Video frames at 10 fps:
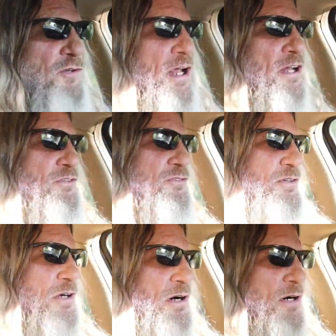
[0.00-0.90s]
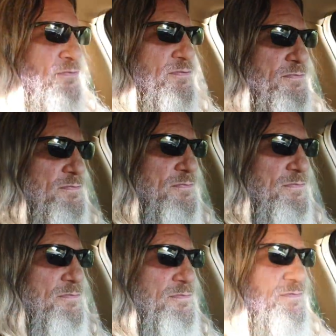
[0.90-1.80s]
The chains are off.
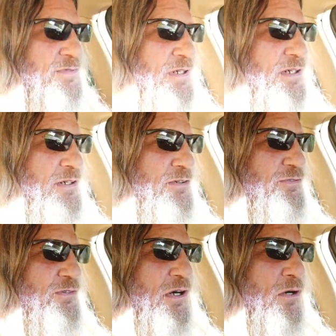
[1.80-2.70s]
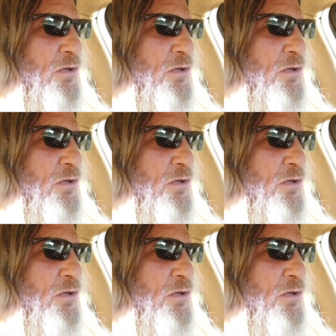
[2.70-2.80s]
There is